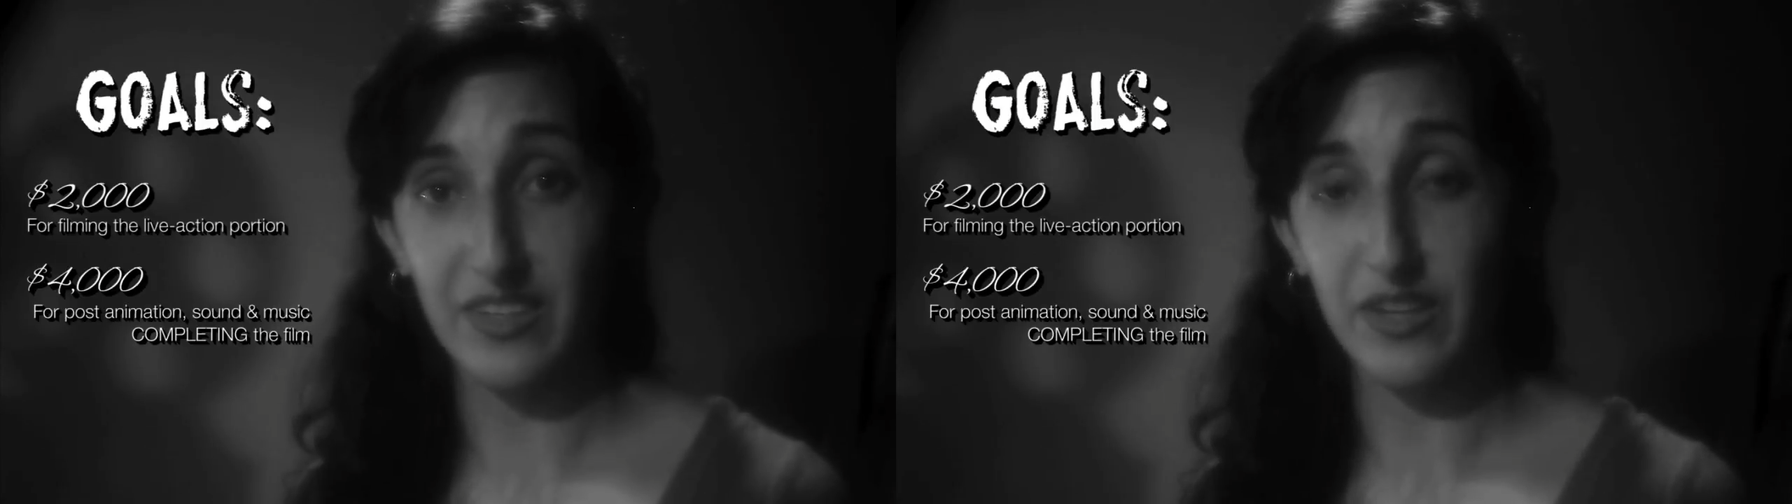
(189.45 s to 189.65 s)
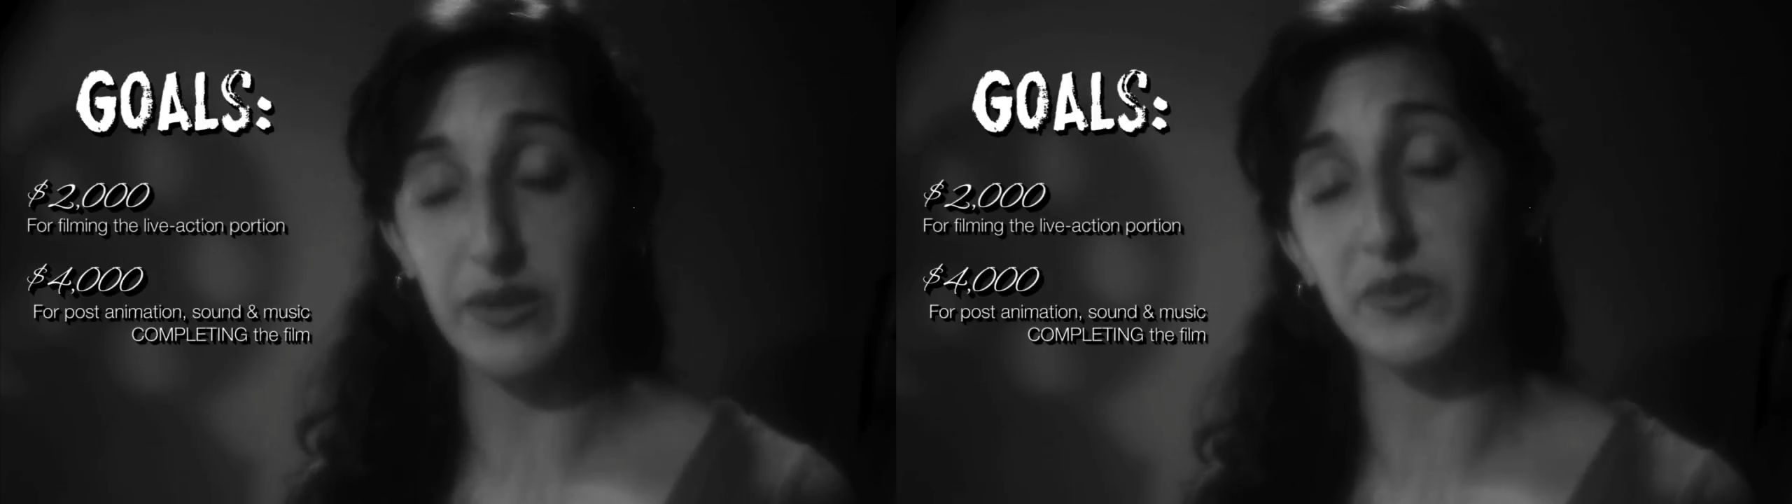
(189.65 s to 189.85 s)

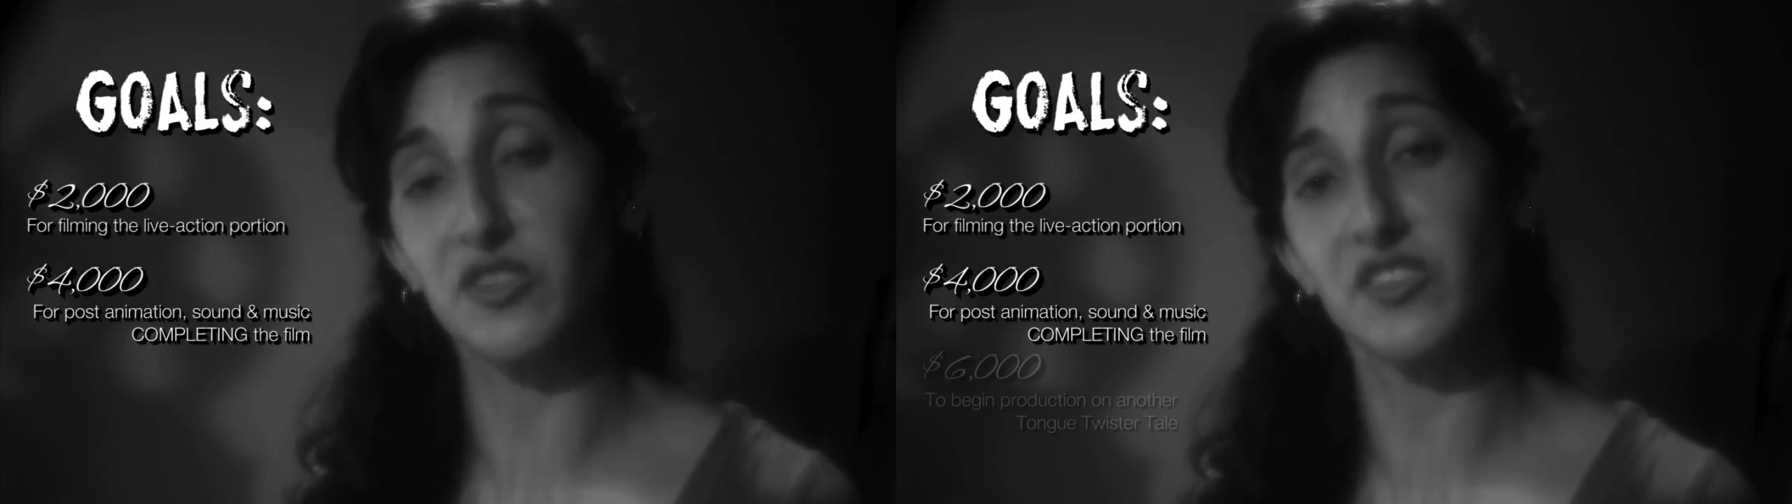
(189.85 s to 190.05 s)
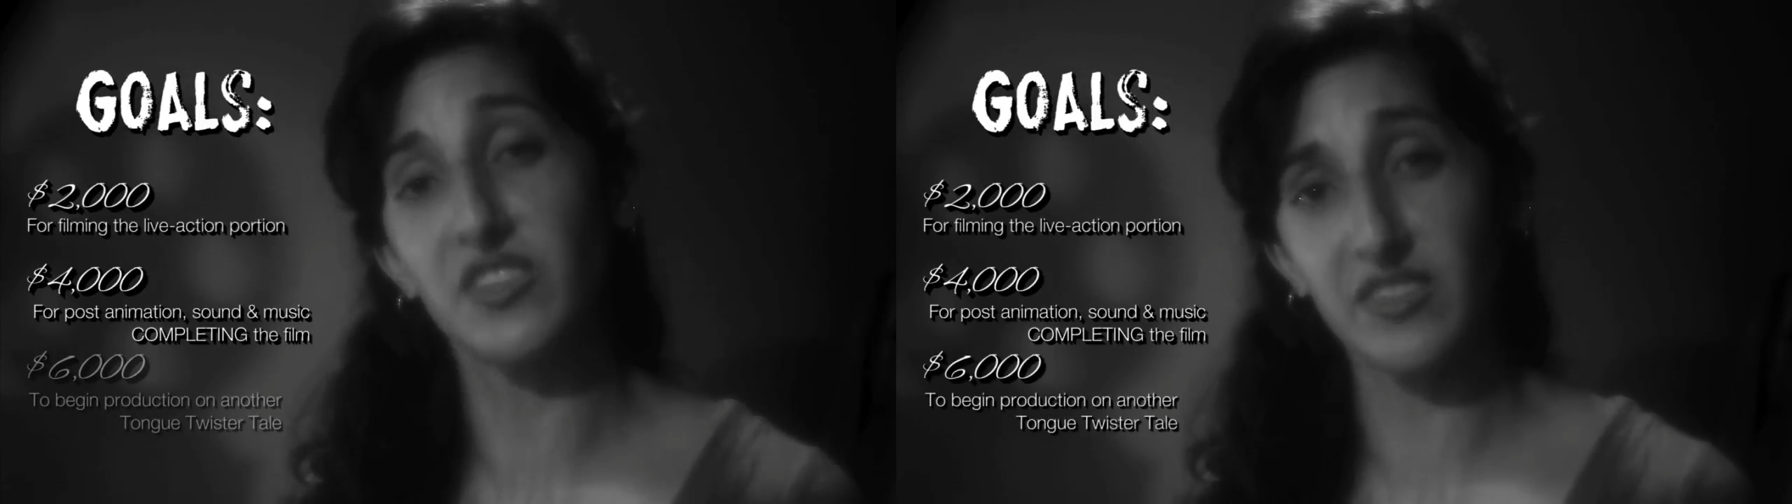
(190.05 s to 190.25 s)
up to
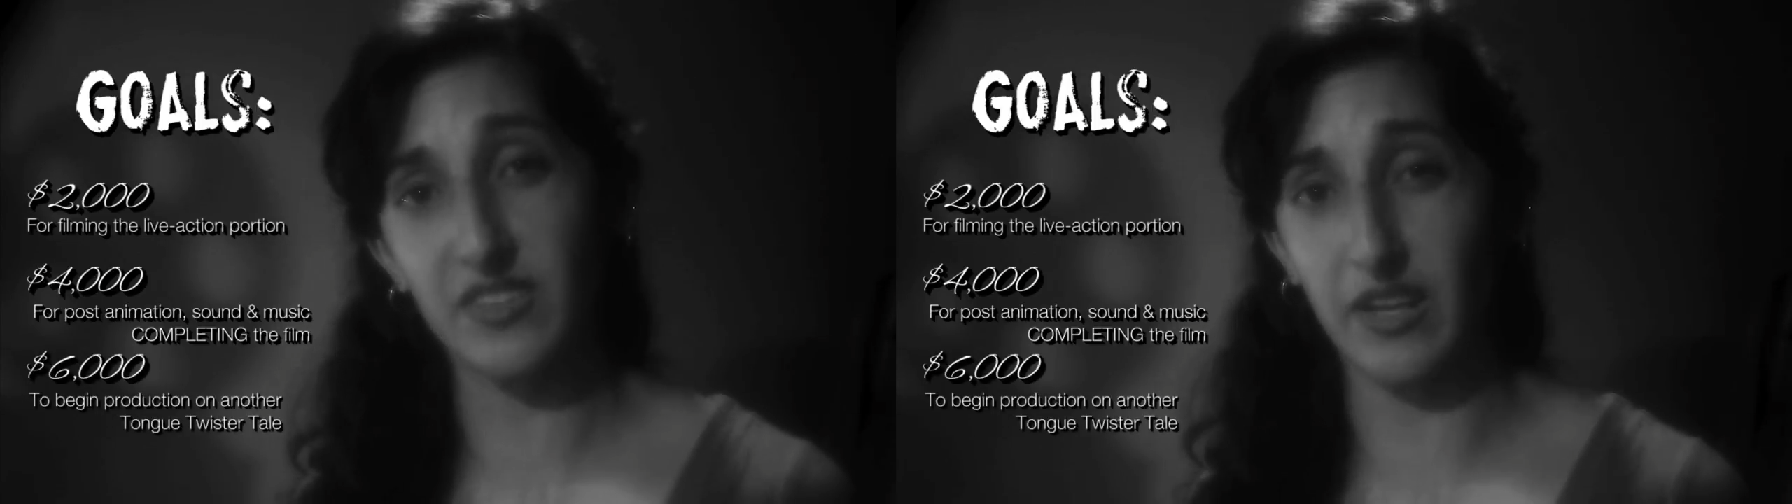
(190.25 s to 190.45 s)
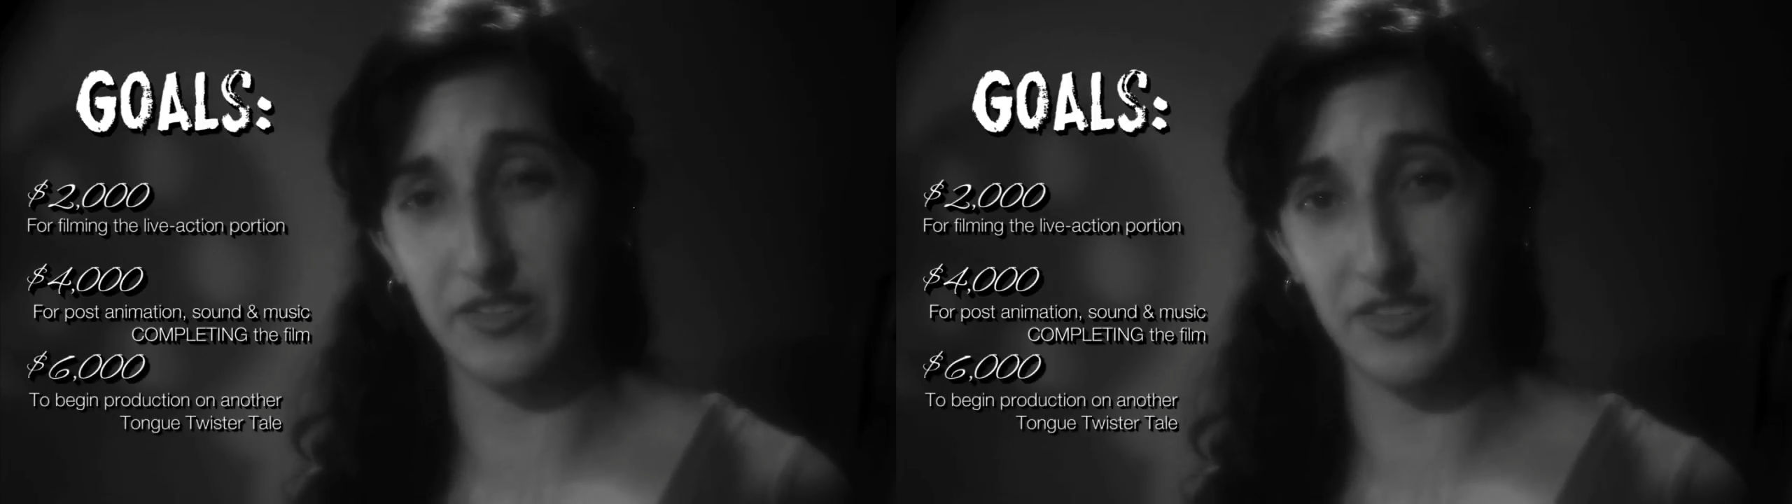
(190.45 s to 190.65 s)

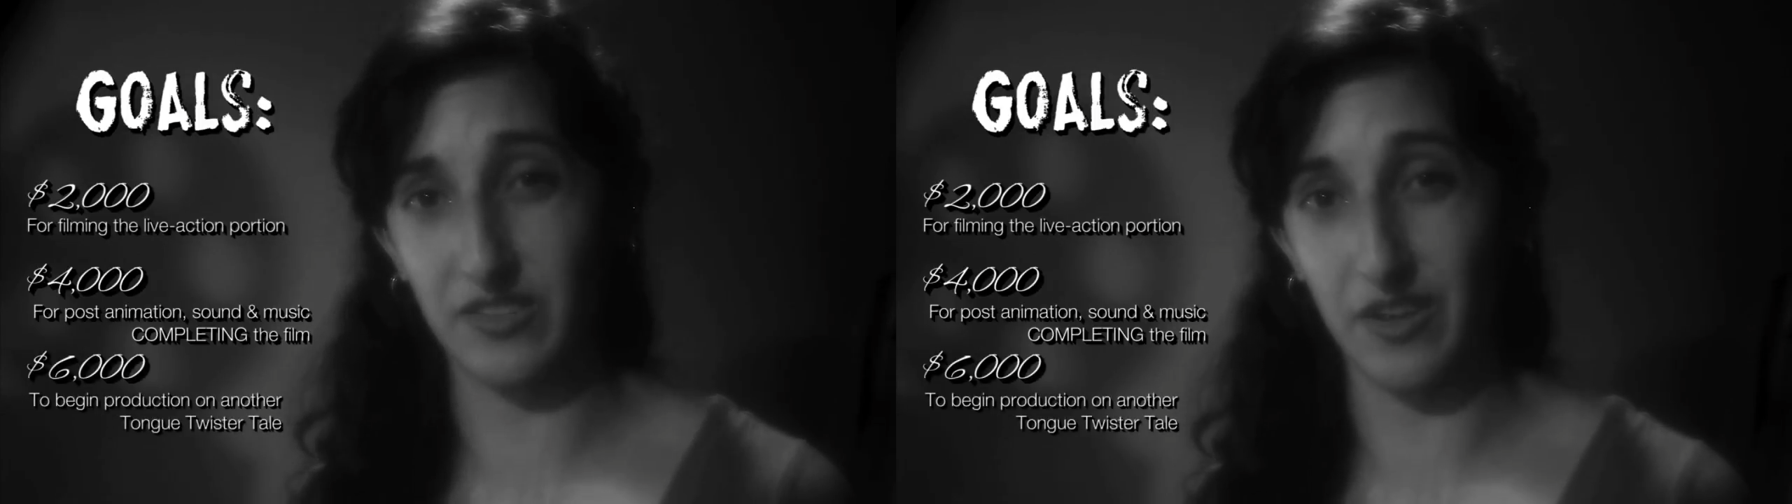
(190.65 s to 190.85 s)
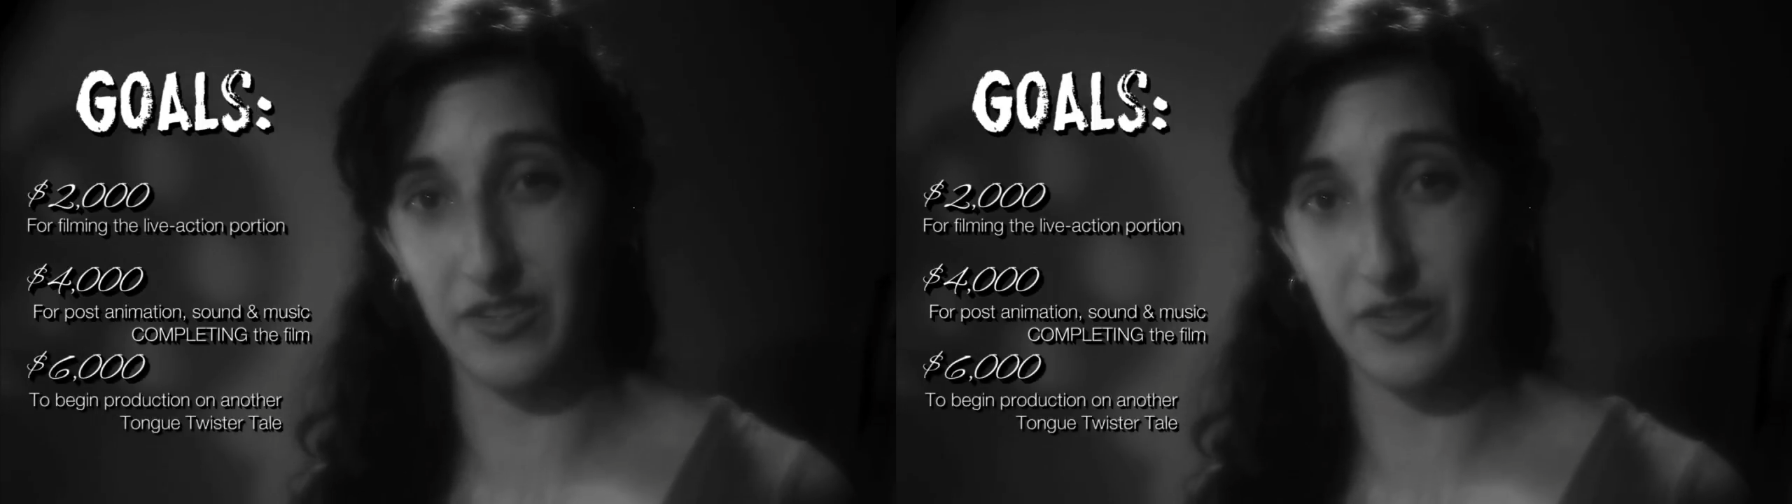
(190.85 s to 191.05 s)

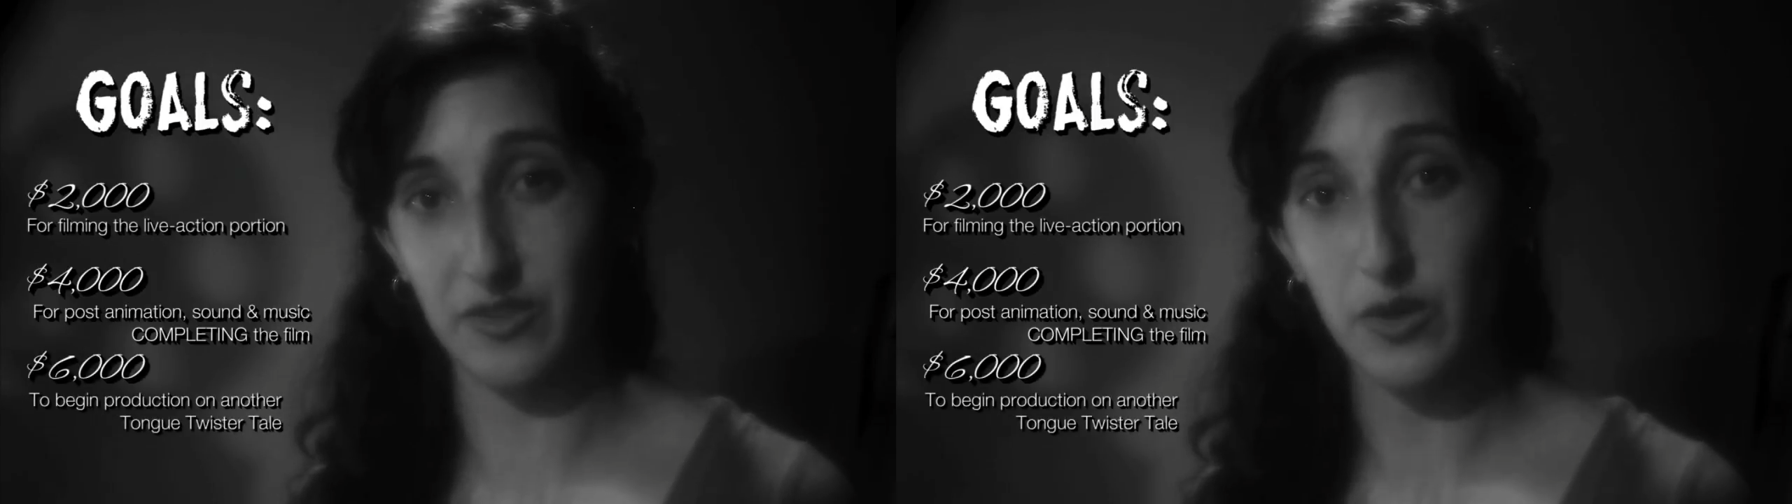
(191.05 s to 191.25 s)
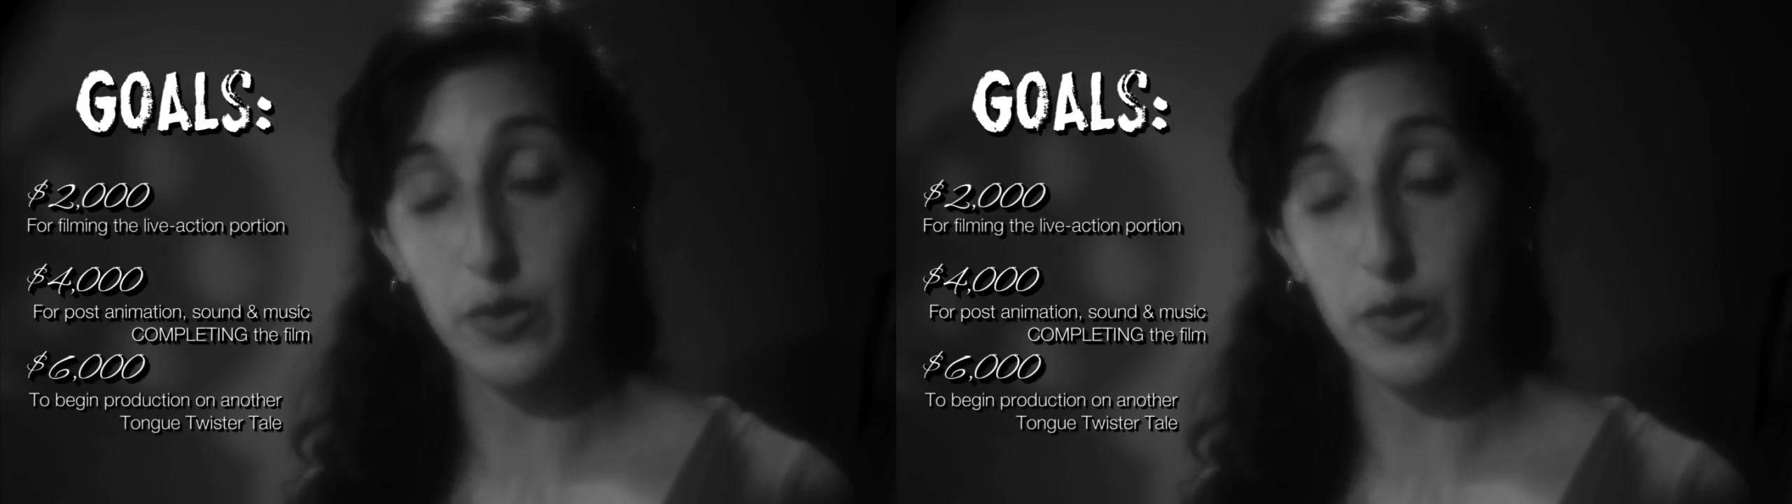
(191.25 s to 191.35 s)
$6,000,